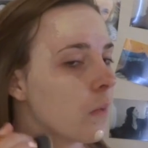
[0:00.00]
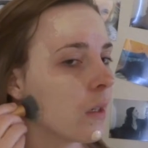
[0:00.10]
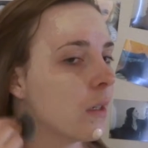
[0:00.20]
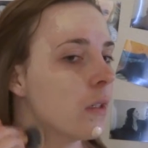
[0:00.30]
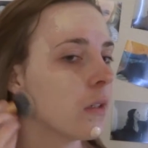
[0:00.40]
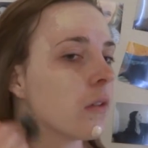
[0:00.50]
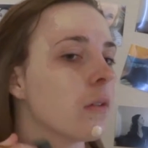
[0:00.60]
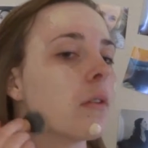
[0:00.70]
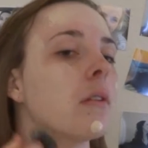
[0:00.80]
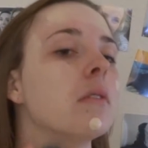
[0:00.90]
It
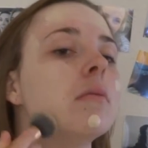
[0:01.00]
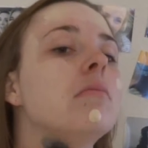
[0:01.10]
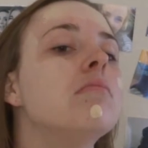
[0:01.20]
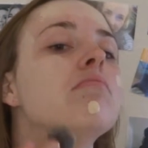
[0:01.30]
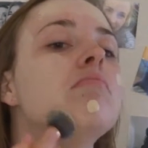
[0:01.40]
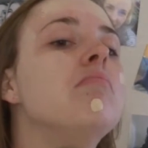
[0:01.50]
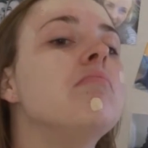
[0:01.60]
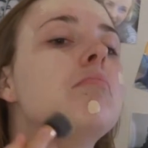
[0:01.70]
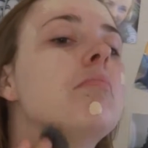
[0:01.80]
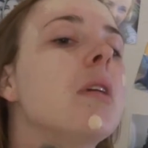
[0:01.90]
is
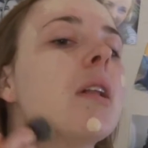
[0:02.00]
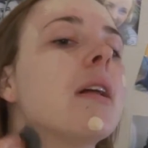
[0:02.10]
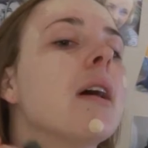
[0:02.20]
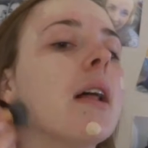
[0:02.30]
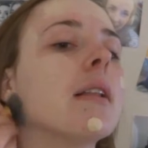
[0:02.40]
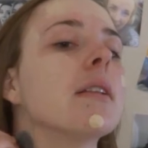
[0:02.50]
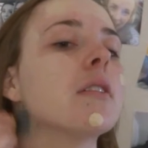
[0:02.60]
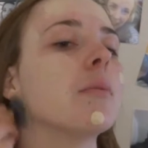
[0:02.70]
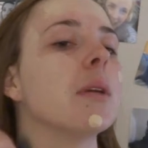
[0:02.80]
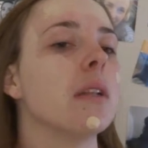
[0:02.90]
a
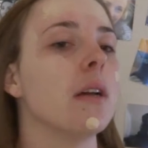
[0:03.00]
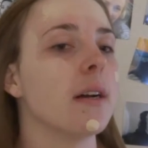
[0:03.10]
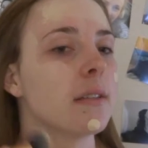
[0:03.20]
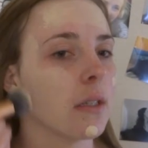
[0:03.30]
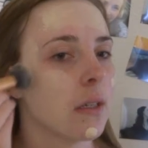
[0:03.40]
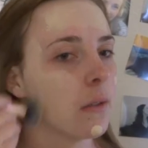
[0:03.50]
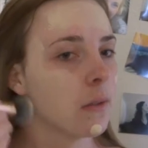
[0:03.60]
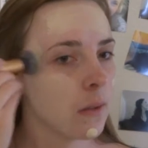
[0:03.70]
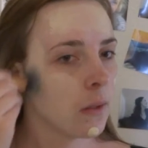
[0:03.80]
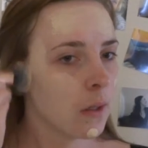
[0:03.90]
little bit lighter
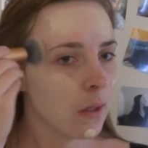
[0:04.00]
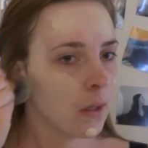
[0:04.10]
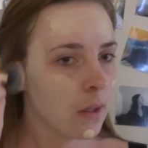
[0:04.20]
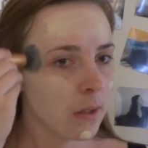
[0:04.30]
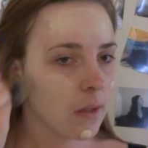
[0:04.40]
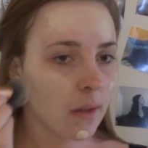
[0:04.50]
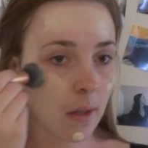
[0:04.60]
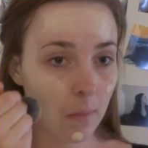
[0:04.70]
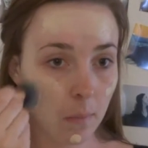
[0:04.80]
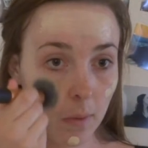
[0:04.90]

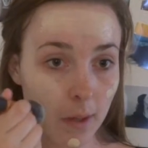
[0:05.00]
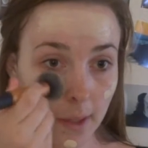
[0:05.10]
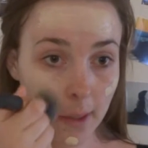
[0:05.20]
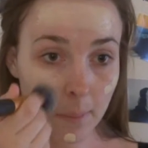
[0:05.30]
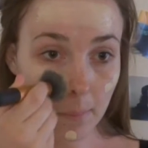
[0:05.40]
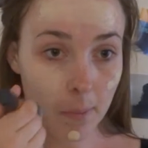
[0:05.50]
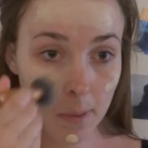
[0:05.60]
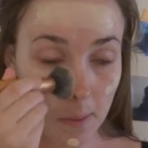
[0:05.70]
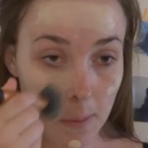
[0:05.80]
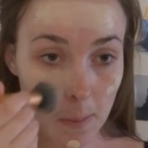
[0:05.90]
than what I am
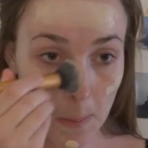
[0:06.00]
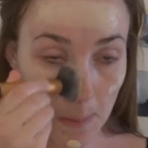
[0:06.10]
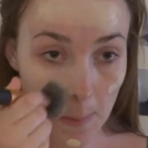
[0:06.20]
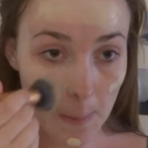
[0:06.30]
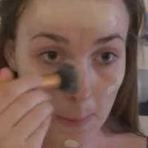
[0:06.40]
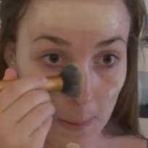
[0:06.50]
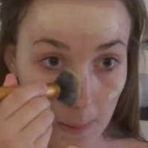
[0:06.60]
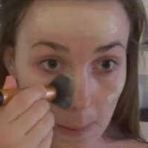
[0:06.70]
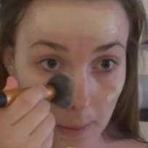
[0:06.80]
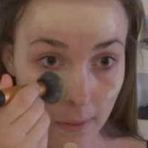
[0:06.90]

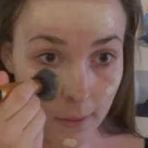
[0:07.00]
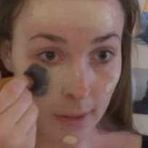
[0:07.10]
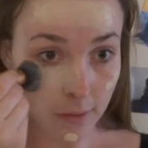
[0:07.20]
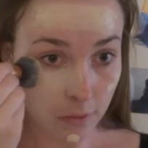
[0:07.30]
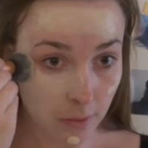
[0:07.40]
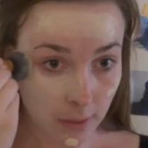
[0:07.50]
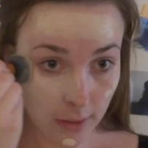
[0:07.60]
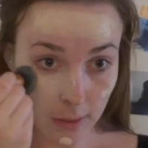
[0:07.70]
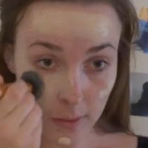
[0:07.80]
naturally.